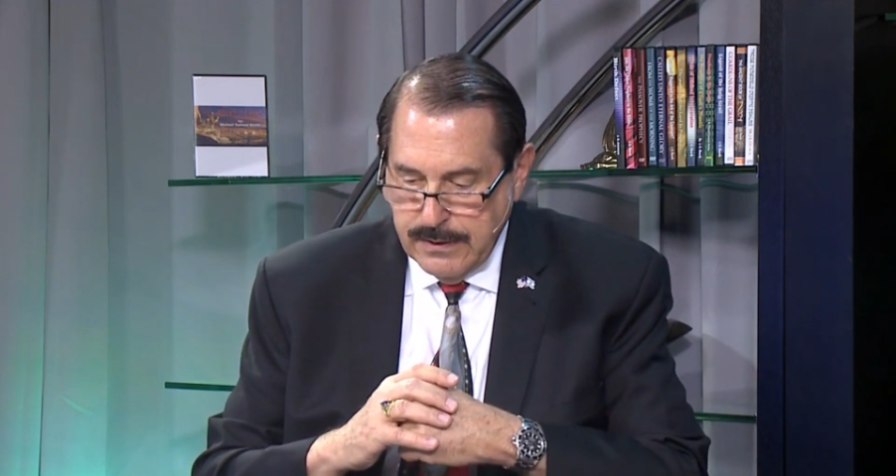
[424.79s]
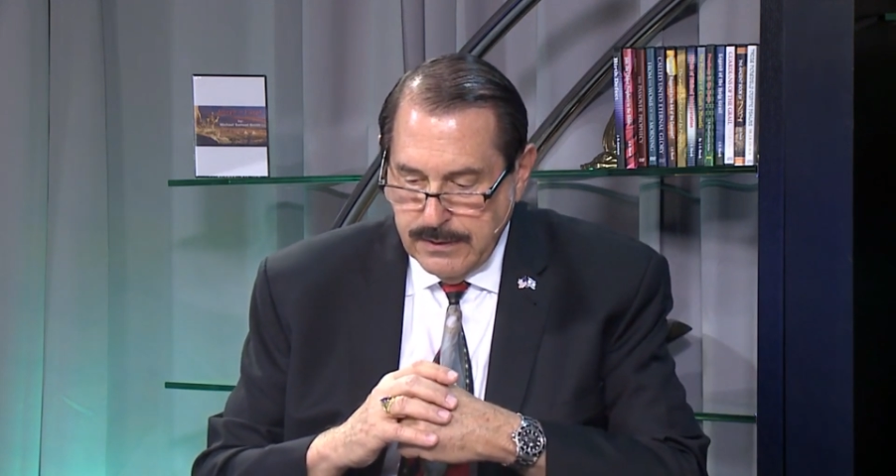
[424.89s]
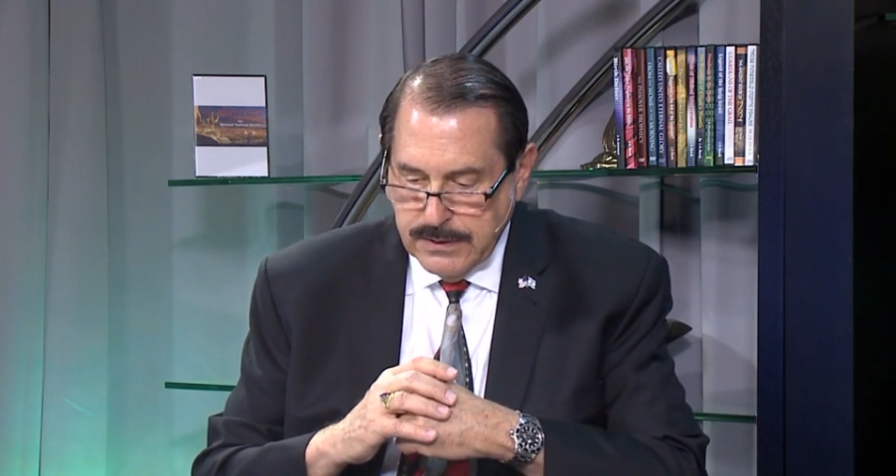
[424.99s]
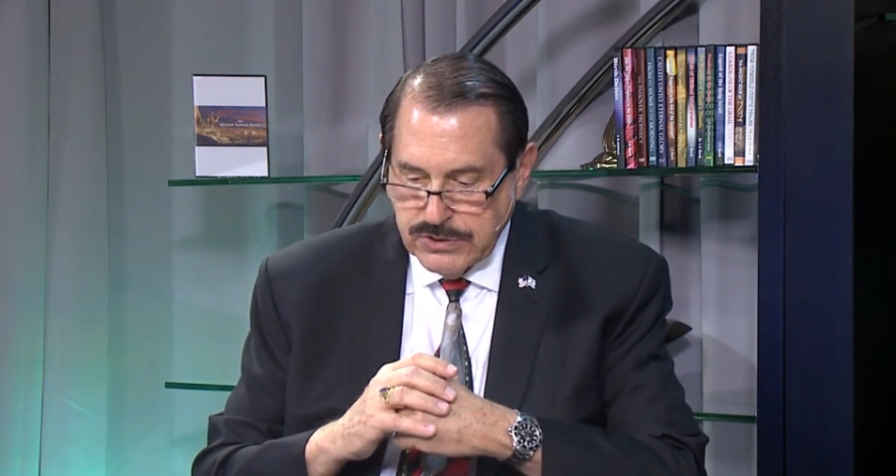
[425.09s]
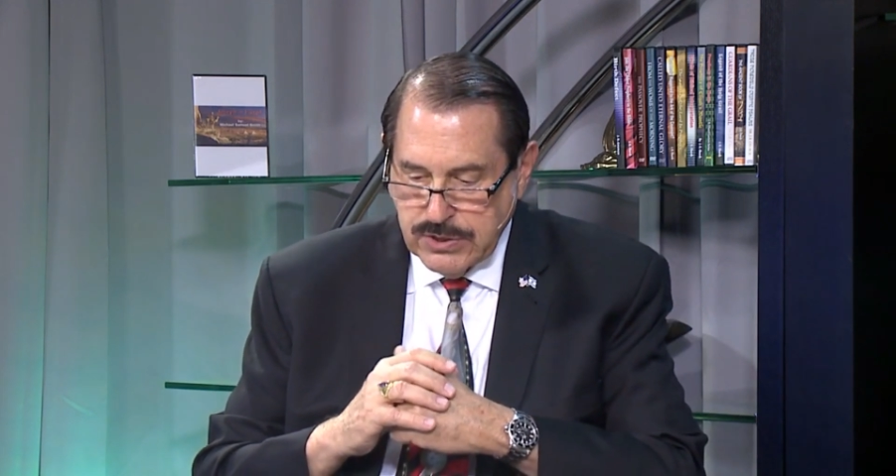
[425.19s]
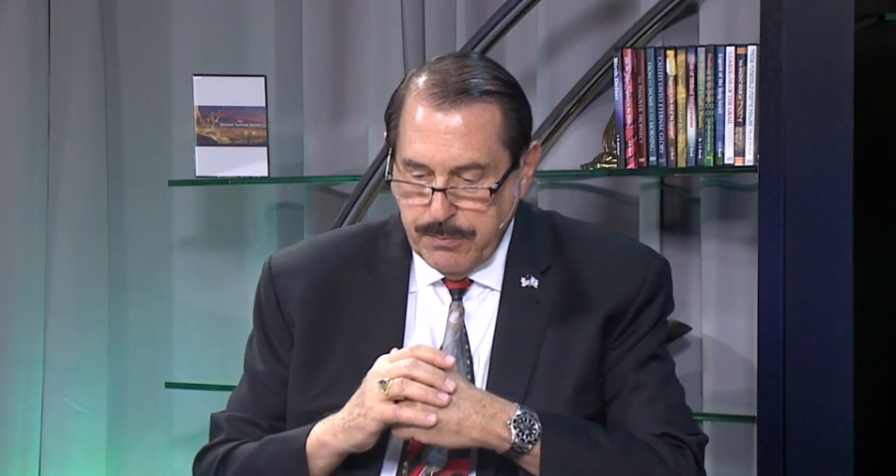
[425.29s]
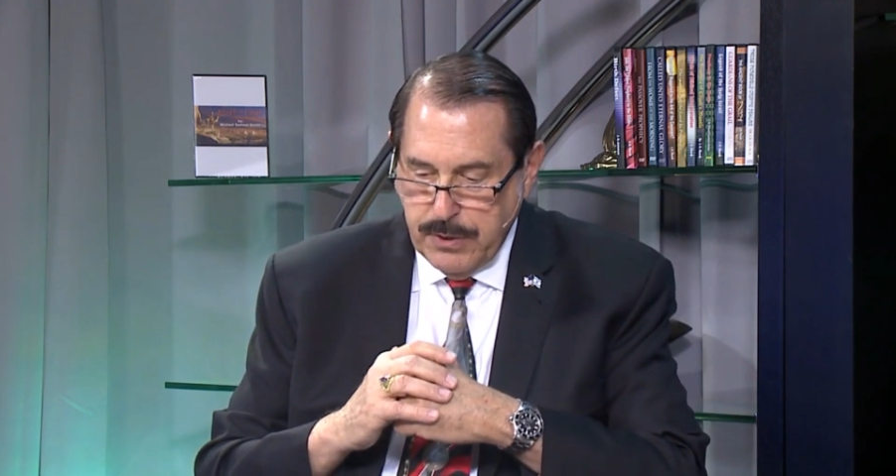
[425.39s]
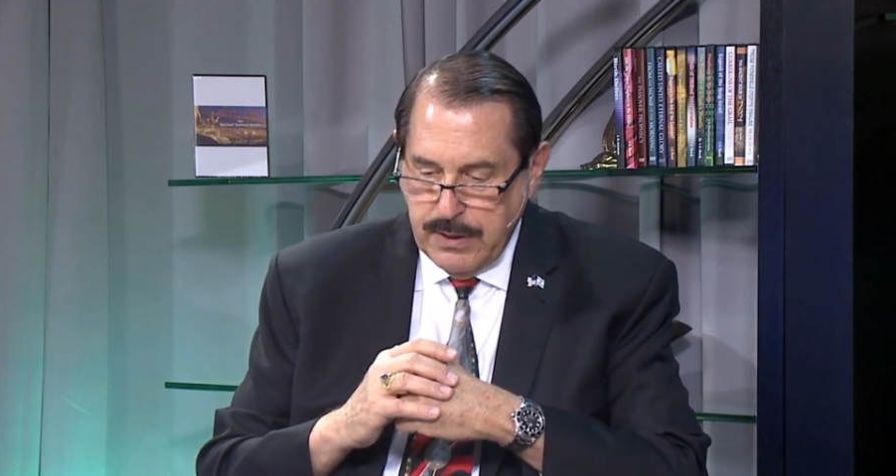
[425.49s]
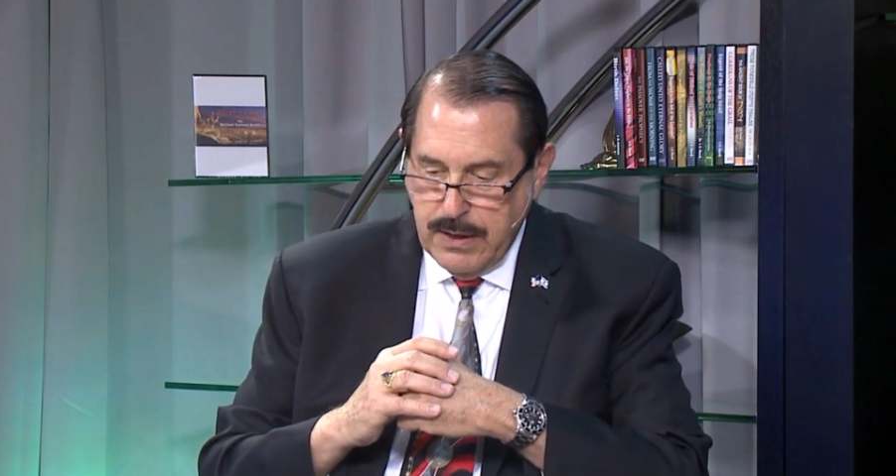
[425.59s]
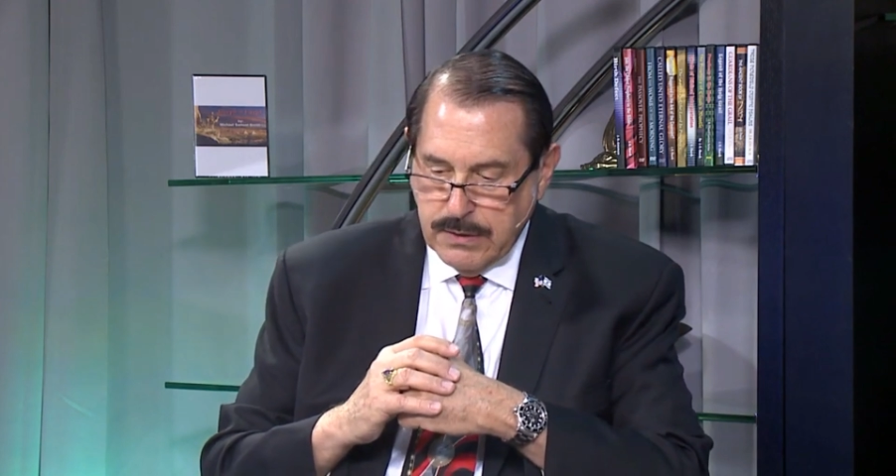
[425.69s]
he does
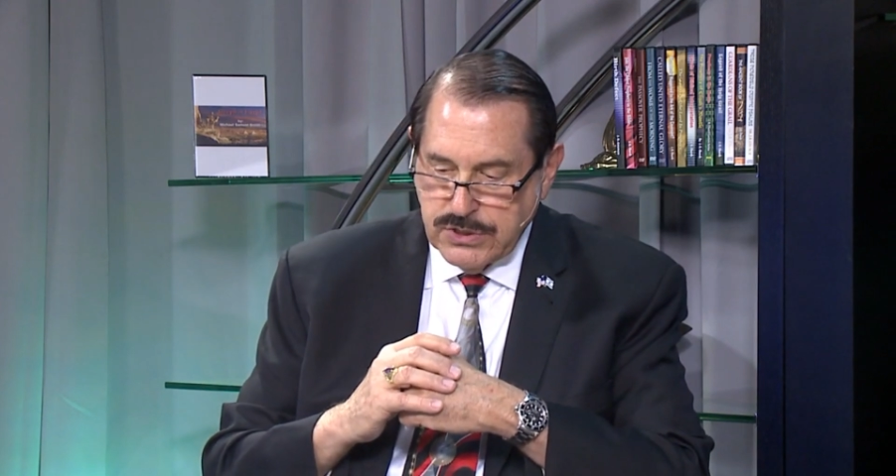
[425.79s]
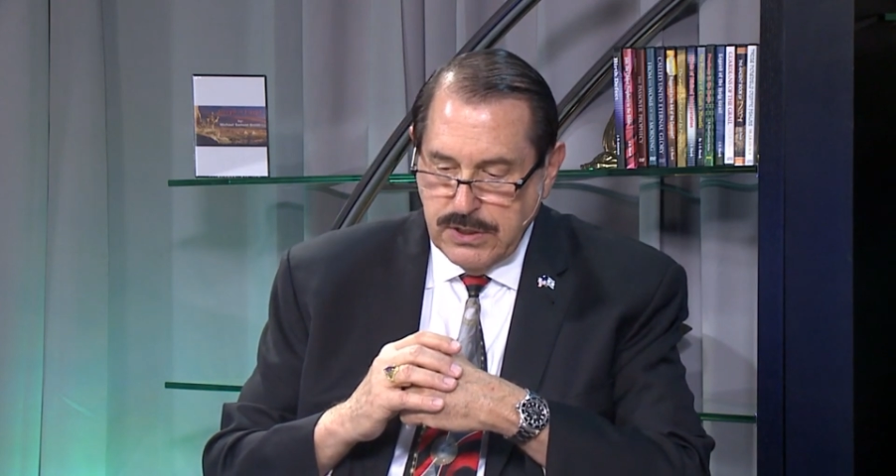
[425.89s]
something else.